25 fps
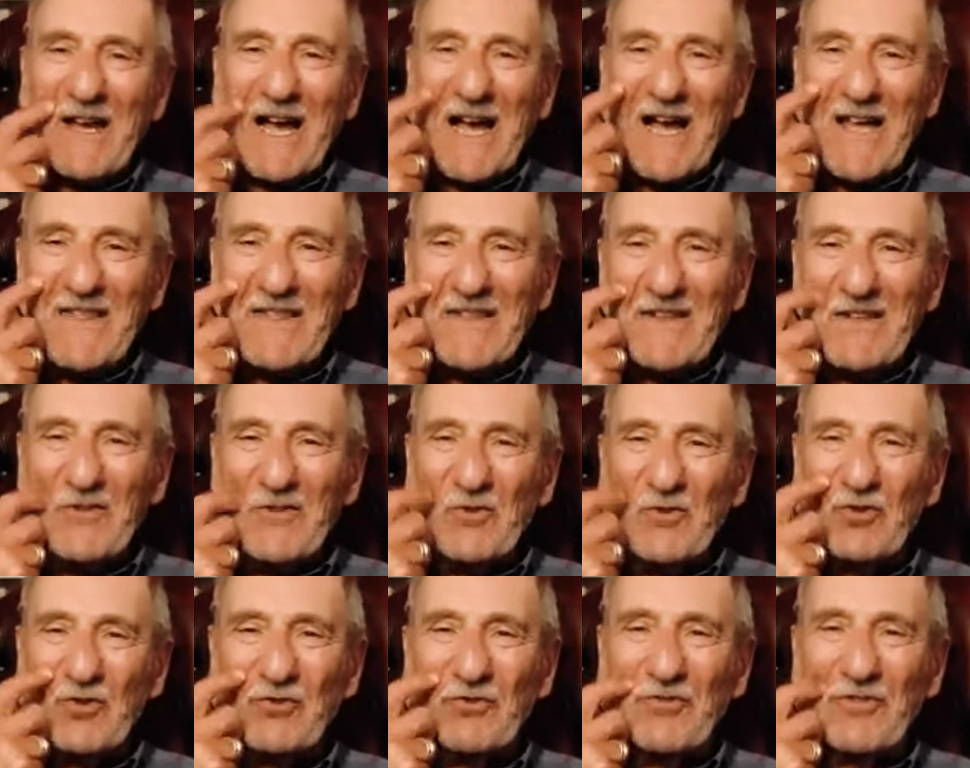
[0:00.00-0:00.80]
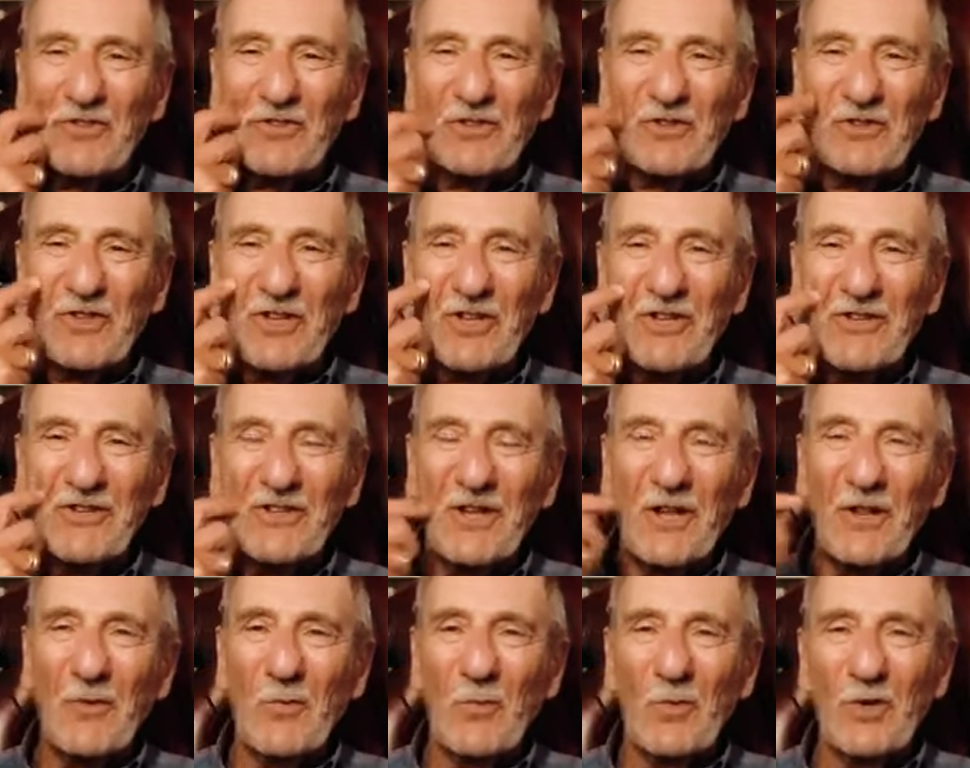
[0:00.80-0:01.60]
I think the
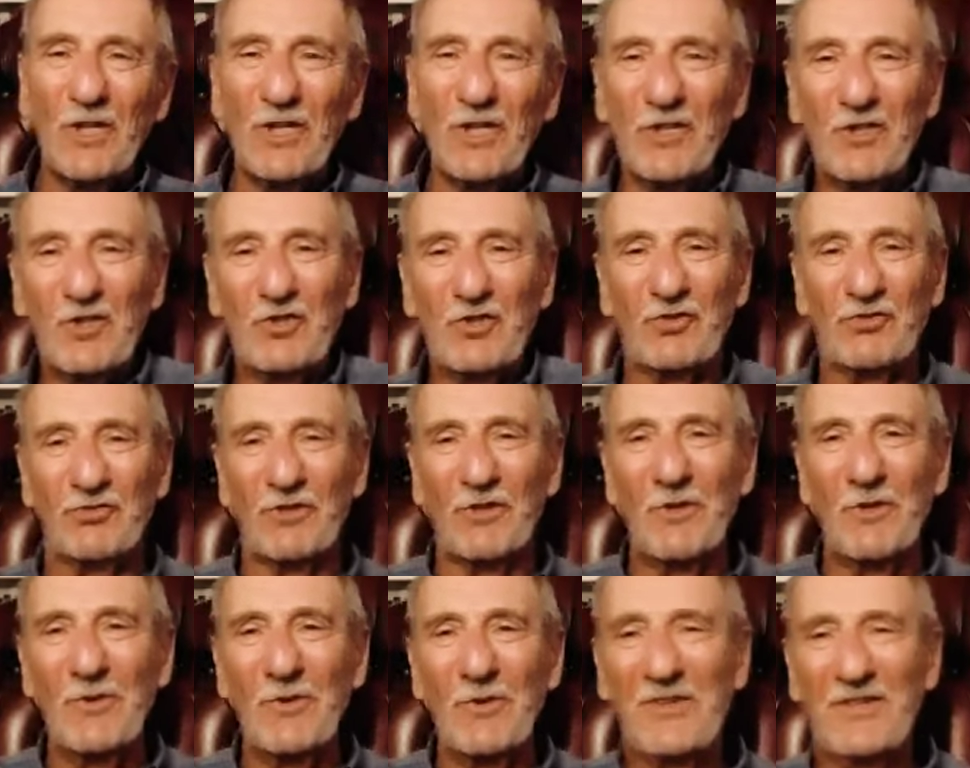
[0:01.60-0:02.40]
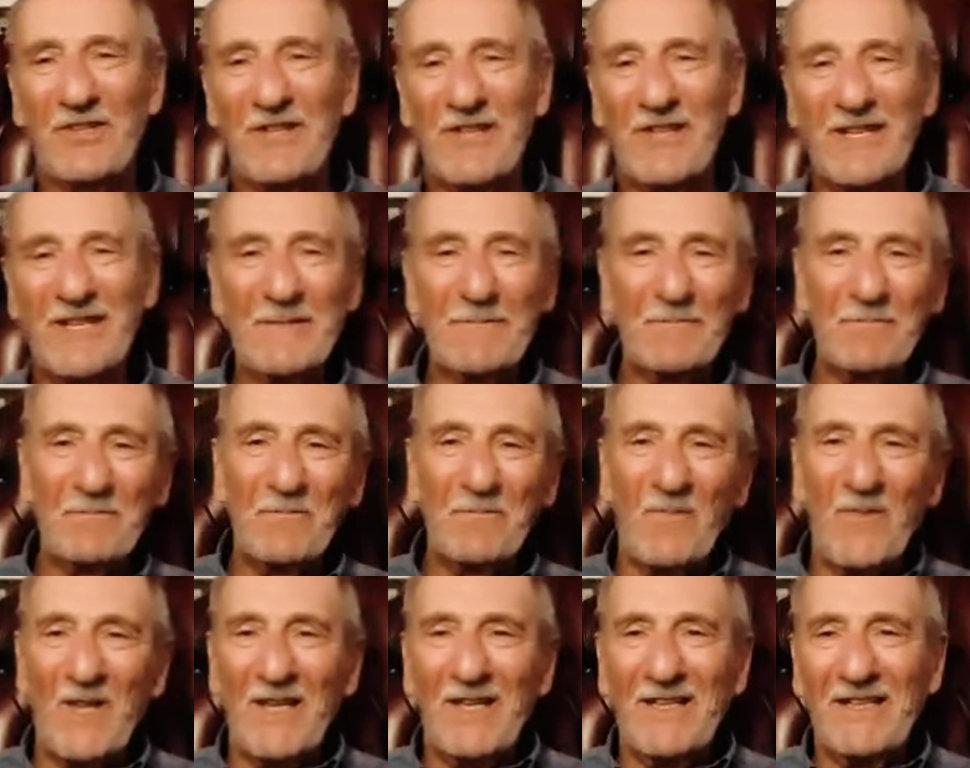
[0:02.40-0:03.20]
word truth
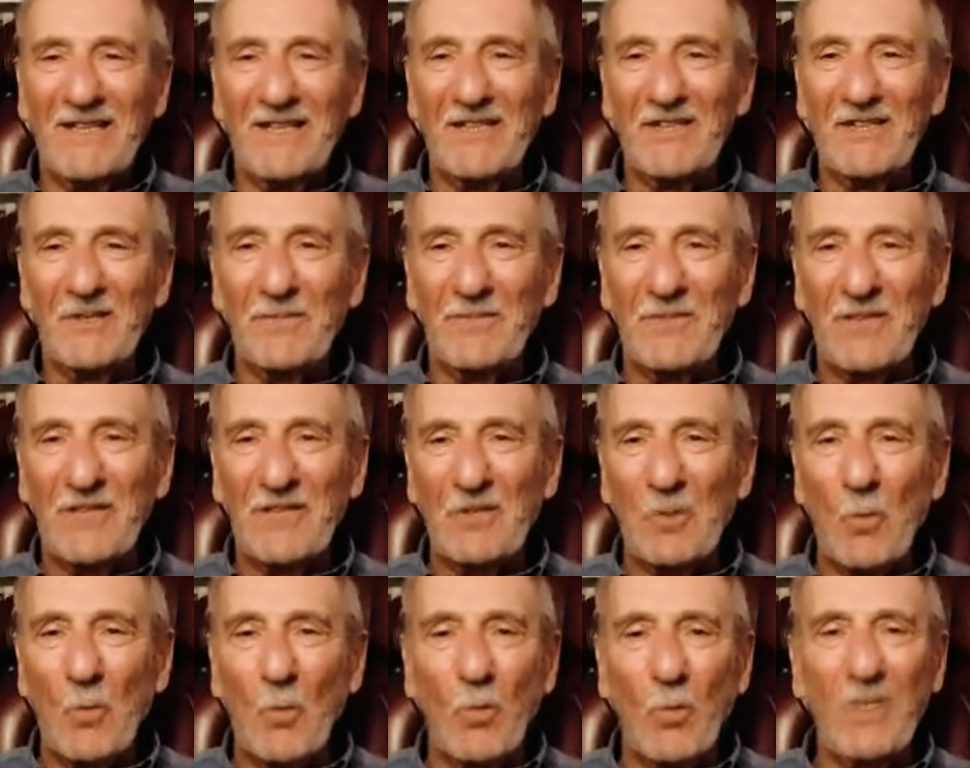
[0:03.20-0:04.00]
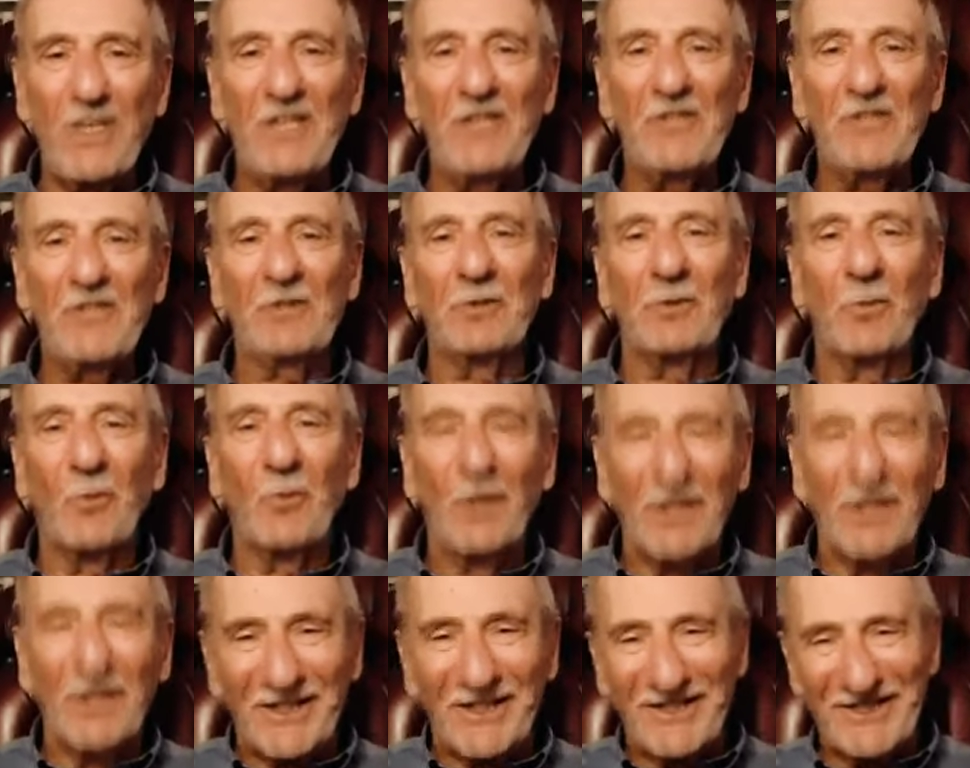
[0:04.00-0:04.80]
is a weasel
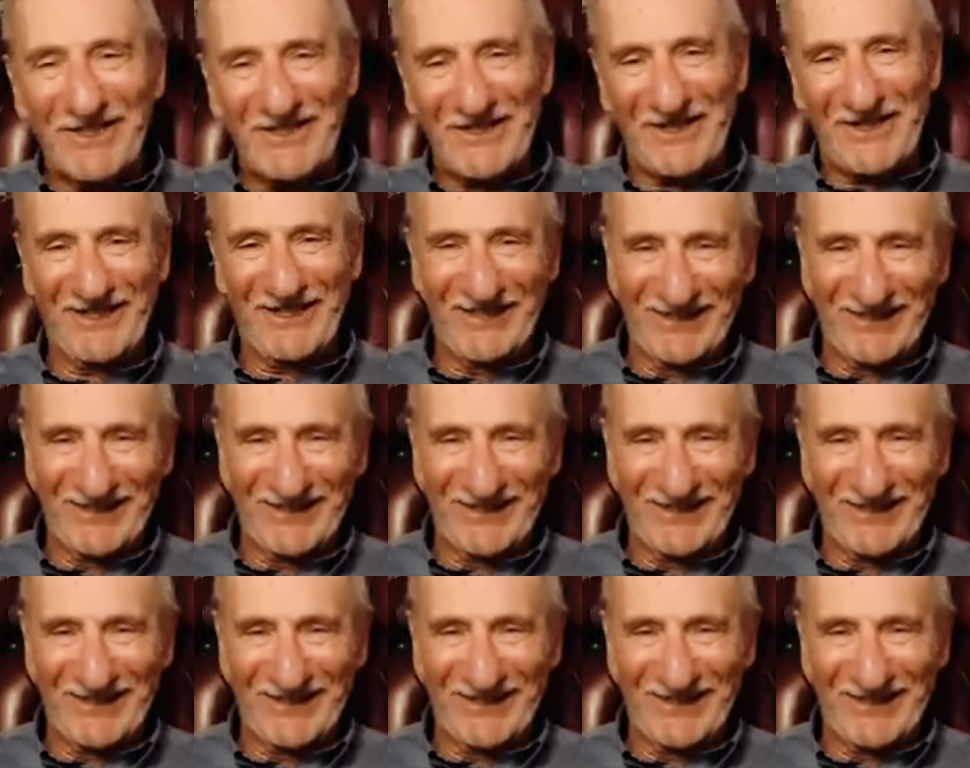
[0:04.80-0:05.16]
word.